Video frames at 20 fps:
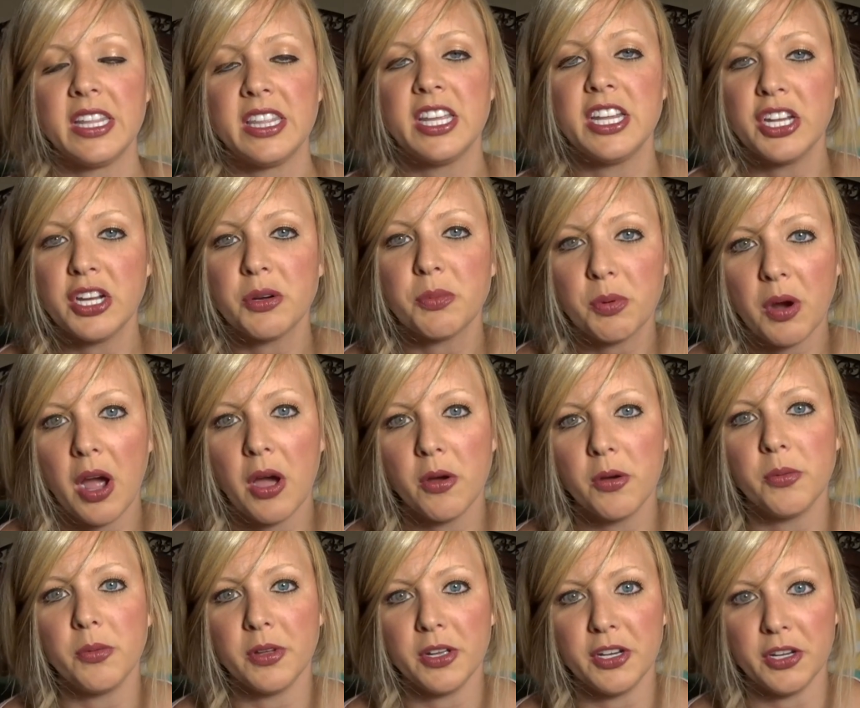then you're
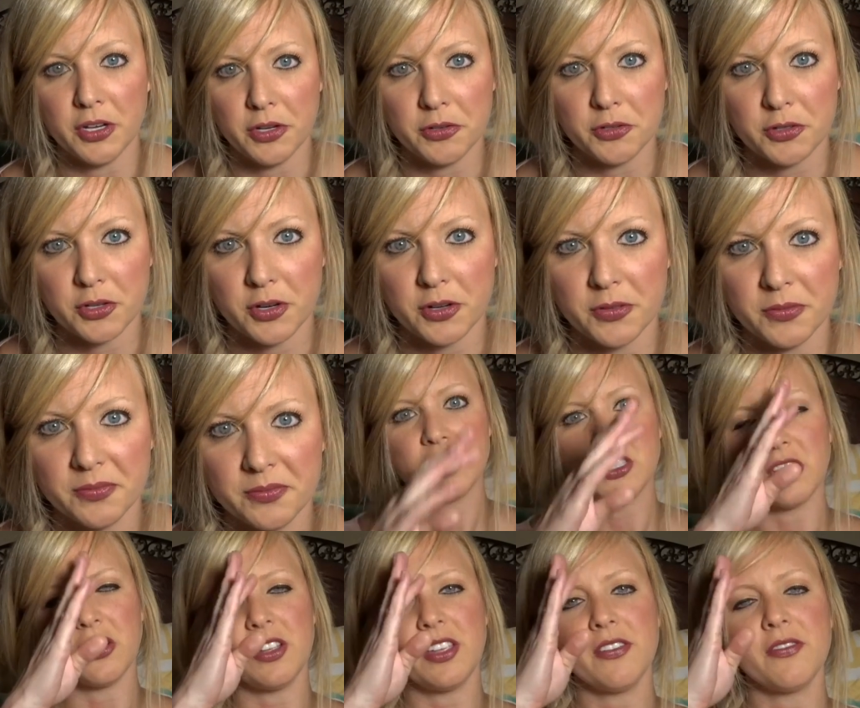probably neutral.
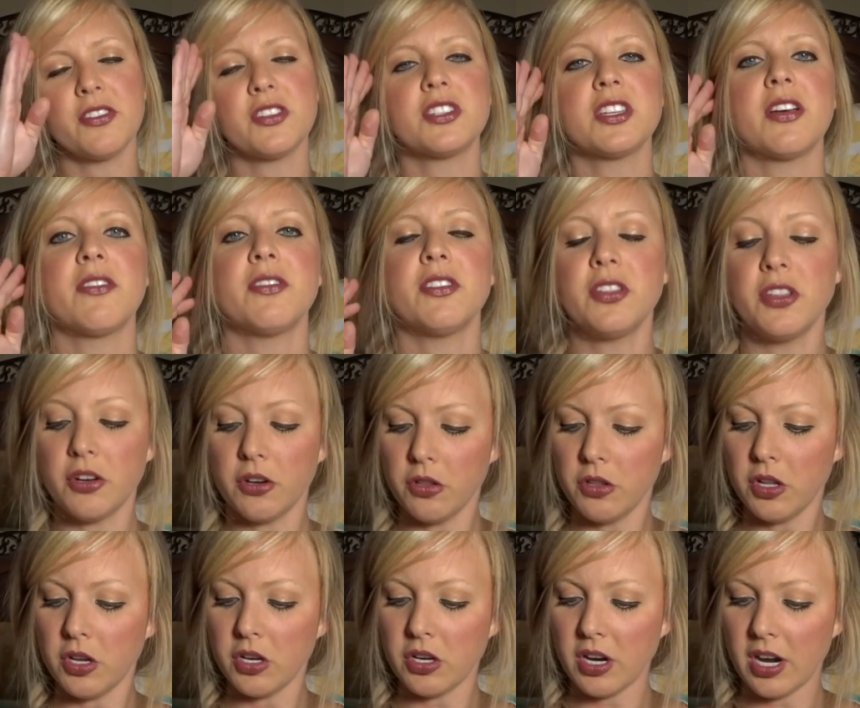So give yourself a
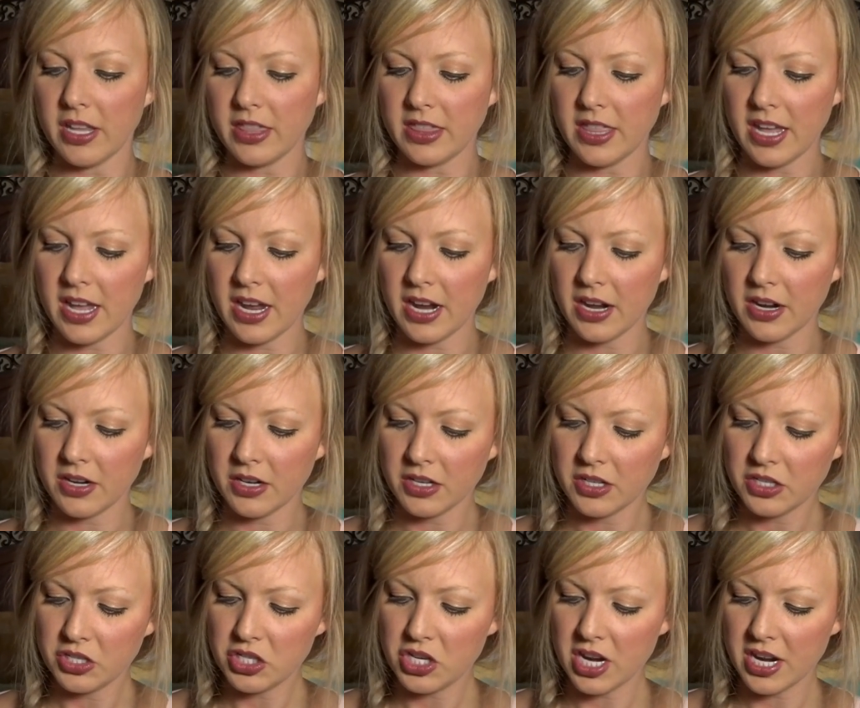little look right there,
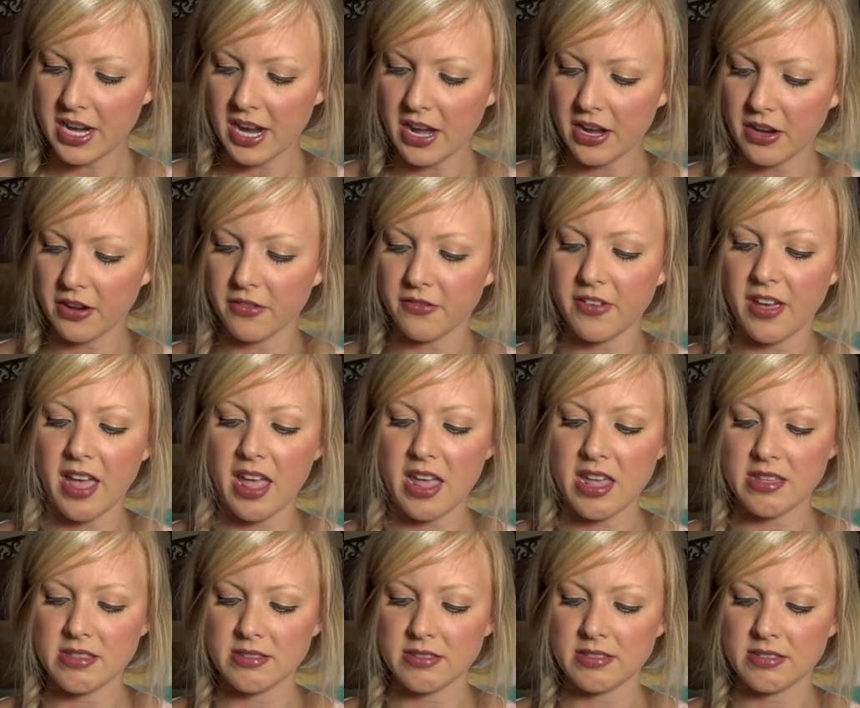check out your
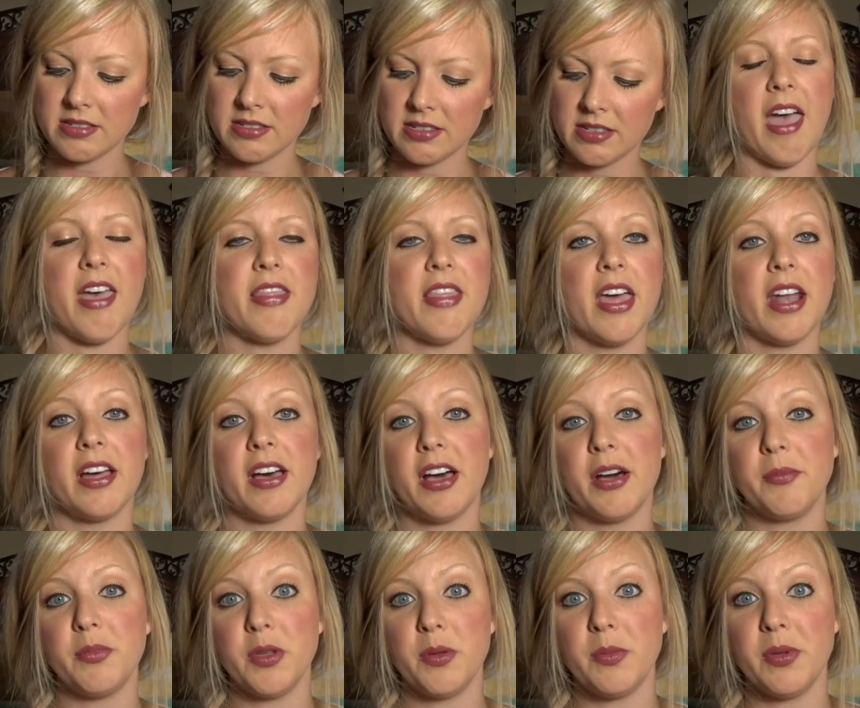veins, and that'll
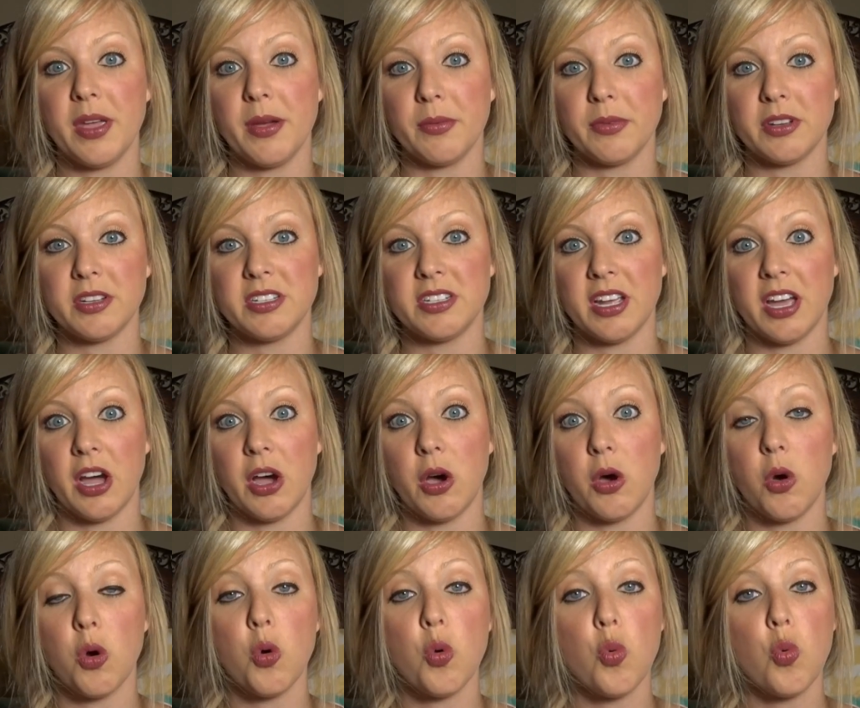help you be able to
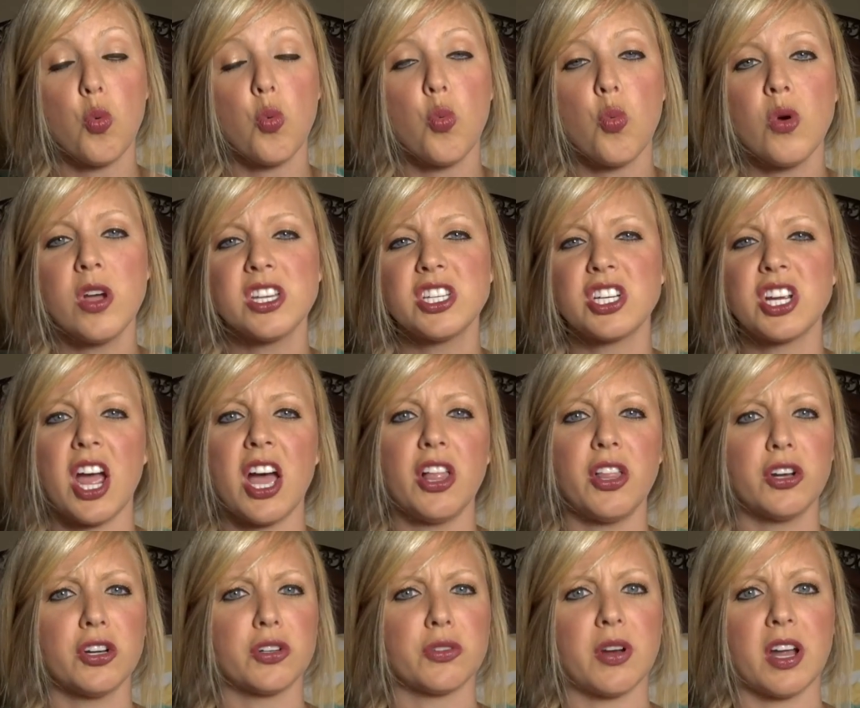tell which
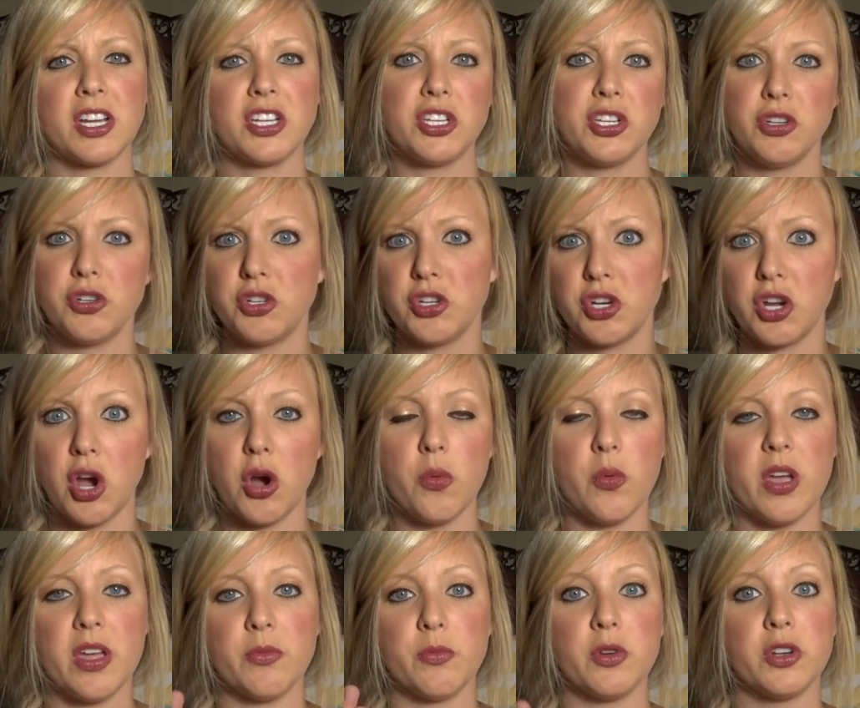color direction you should
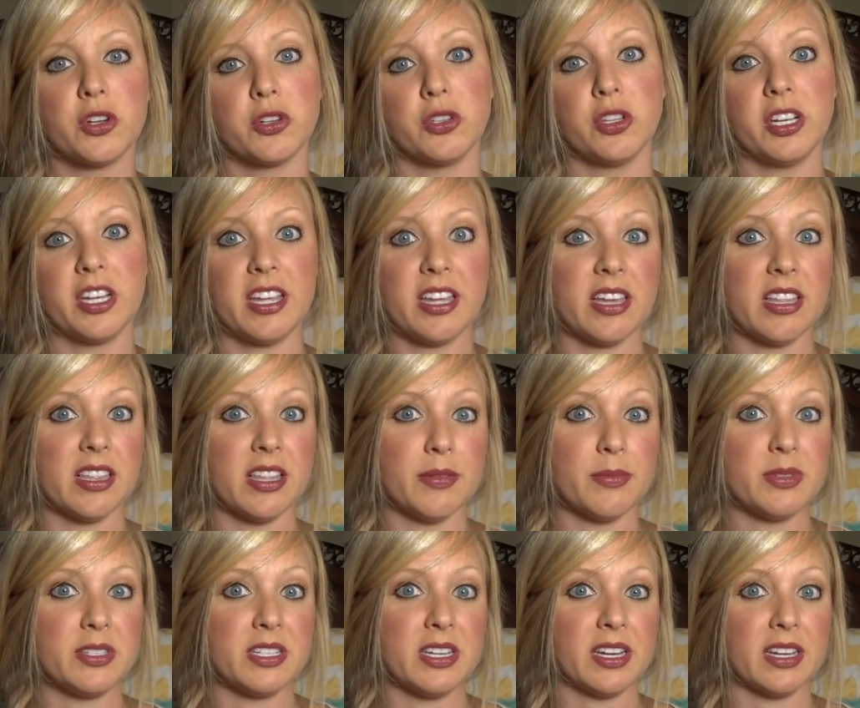go in when you're looking at
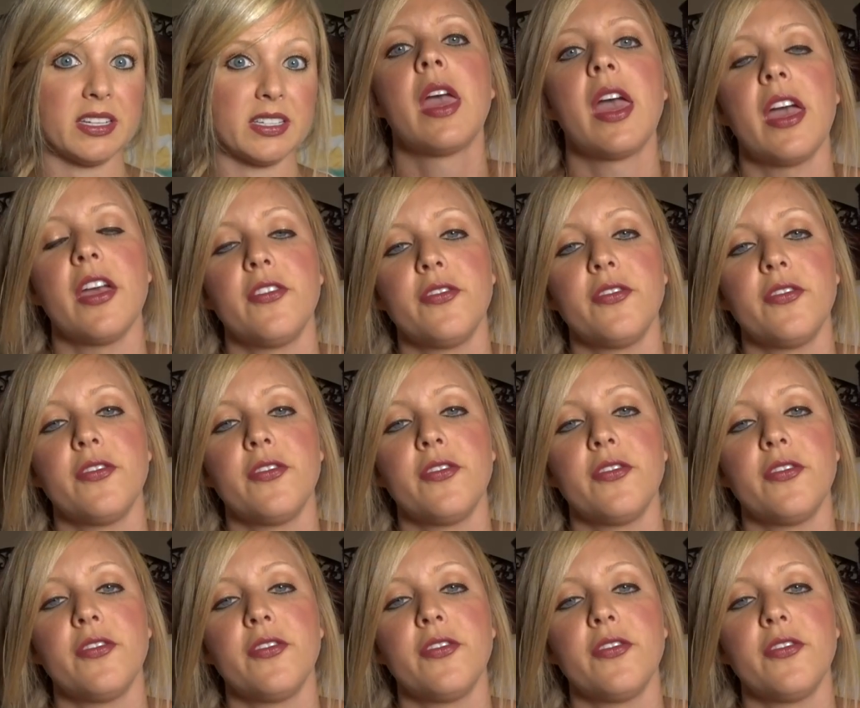lipstick.